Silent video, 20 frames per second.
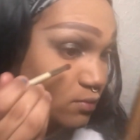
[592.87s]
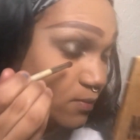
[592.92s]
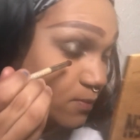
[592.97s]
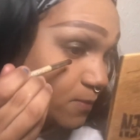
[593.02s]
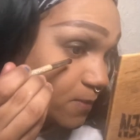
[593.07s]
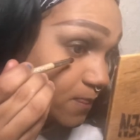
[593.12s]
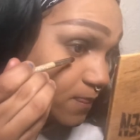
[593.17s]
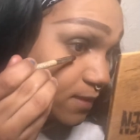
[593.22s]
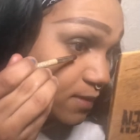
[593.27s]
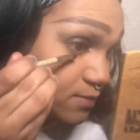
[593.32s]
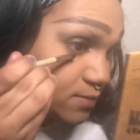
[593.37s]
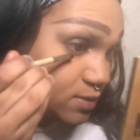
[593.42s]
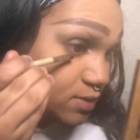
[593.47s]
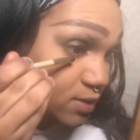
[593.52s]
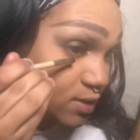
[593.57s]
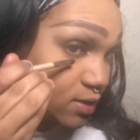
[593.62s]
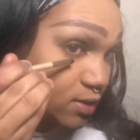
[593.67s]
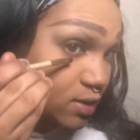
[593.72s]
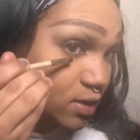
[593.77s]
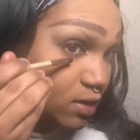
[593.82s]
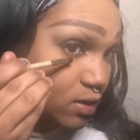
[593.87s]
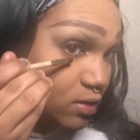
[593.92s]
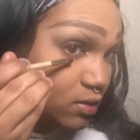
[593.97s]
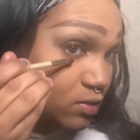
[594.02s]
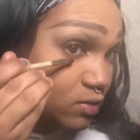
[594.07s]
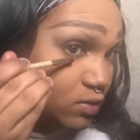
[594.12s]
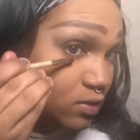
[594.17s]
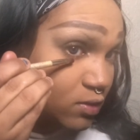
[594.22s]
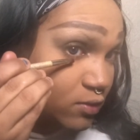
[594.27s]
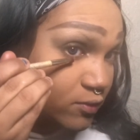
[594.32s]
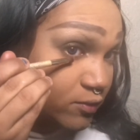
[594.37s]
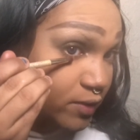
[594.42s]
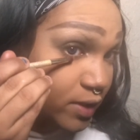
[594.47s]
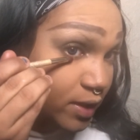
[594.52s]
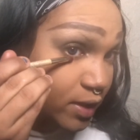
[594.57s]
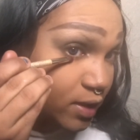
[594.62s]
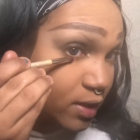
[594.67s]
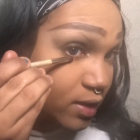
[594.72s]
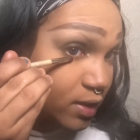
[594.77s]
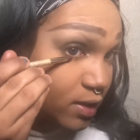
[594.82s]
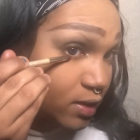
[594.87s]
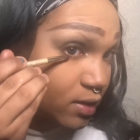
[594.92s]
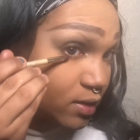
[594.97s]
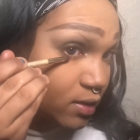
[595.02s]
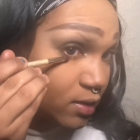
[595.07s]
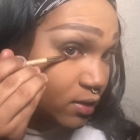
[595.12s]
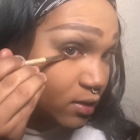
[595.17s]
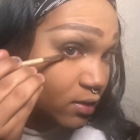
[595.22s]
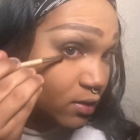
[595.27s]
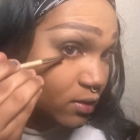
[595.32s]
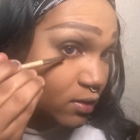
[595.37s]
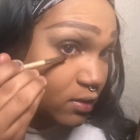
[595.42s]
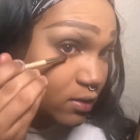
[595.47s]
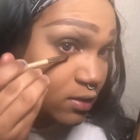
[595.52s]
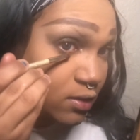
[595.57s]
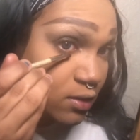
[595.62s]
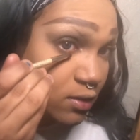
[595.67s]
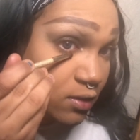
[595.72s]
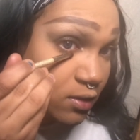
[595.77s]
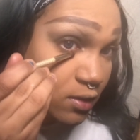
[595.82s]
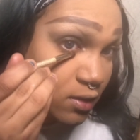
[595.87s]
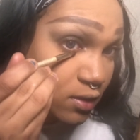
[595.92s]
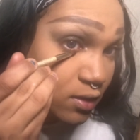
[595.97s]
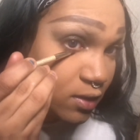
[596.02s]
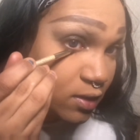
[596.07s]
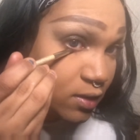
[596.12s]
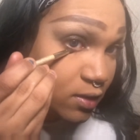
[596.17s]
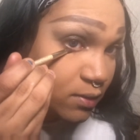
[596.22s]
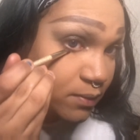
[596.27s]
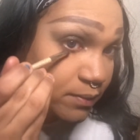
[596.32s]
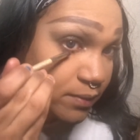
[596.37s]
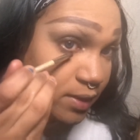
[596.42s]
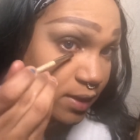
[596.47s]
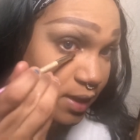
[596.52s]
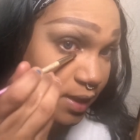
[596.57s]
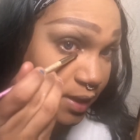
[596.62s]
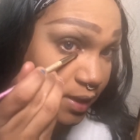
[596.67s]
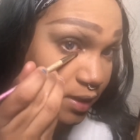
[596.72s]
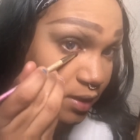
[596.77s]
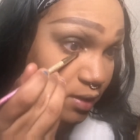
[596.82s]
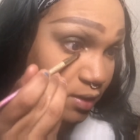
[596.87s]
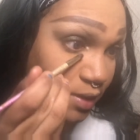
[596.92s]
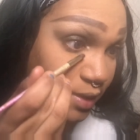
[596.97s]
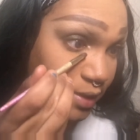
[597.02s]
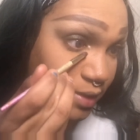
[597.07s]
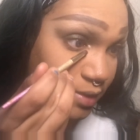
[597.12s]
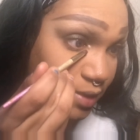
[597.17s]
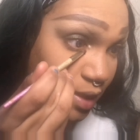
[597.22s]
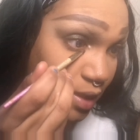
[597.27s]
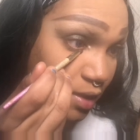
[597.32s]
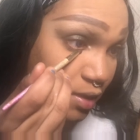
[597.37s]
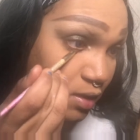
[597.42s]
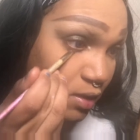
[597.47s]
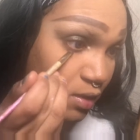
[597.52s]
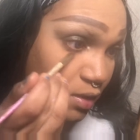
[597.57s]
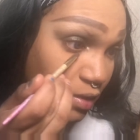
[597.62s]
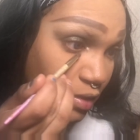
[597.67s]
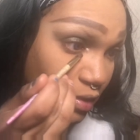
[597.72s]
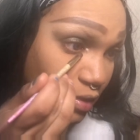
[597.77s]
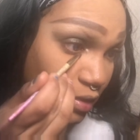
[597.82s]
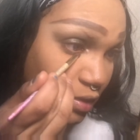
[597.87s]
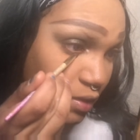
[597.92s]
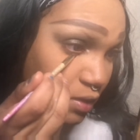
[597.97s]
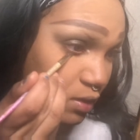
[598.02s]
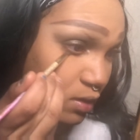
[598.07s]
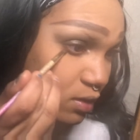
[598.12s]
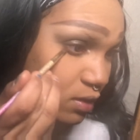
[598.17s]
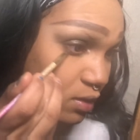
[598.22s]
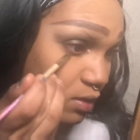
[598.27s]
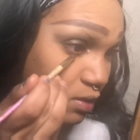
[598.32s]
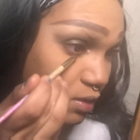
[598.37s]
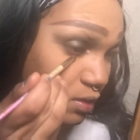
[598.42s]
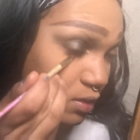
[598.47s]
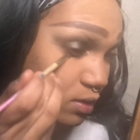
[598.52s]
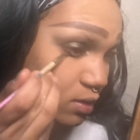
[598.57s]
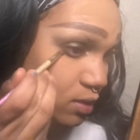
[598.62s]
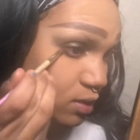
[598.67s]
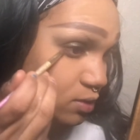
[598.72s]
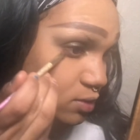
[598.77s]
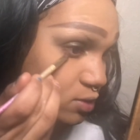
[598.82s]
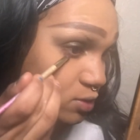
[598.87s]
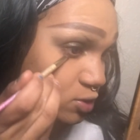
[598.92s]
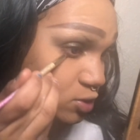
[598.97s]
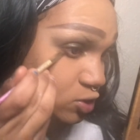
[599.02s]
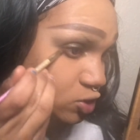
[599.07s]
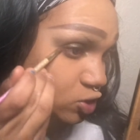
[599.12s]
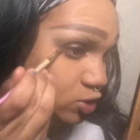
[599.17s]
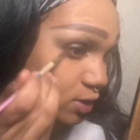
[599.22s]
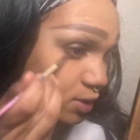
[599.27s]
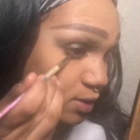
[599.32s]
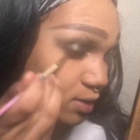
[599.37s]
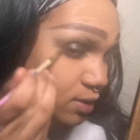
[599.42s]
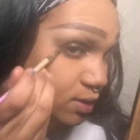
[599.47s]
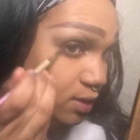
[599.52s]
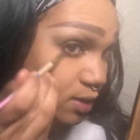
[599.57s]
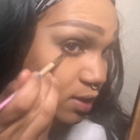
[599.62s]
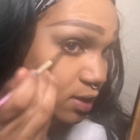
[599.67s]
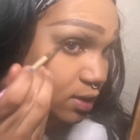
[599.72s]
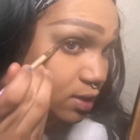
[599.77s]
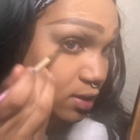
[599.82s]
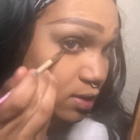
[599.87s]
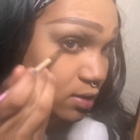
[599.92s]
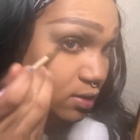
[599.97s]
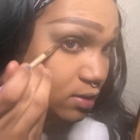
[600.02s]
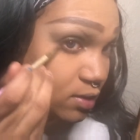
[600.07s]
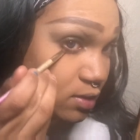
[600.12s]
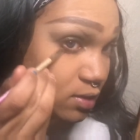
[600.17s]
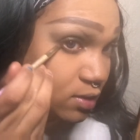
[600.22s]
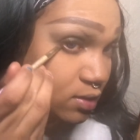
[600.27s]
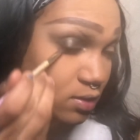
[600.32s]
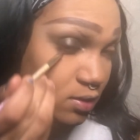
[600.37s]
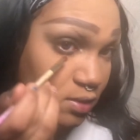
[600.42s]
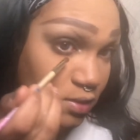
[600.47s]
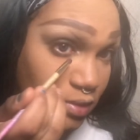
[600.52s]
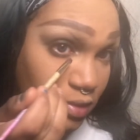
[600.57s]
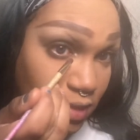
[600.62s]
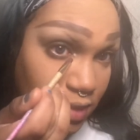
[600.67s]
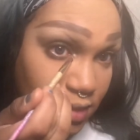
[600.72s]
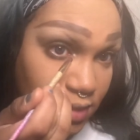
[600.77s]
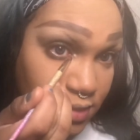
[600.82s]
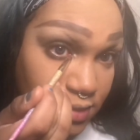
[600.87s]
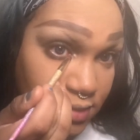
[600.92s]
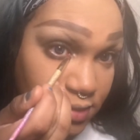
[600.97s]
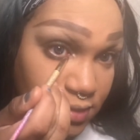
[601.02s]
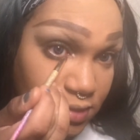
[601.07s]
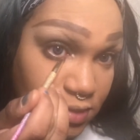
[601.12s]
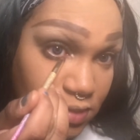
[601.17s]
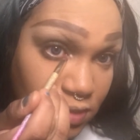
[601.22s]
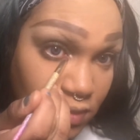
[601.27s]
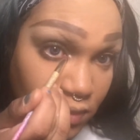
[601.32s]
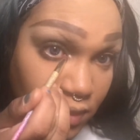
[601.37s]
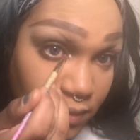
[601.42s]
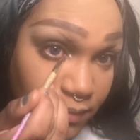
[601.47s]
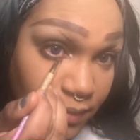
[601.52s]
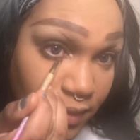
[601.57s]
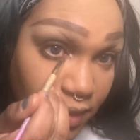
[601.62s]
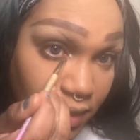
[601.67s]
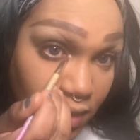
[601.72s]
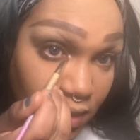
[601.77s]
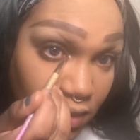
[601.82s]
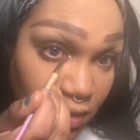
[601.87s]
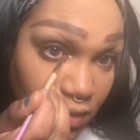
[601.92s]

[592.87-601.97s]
I'm just gonna go right in and apply it like that. And just gently sweep it.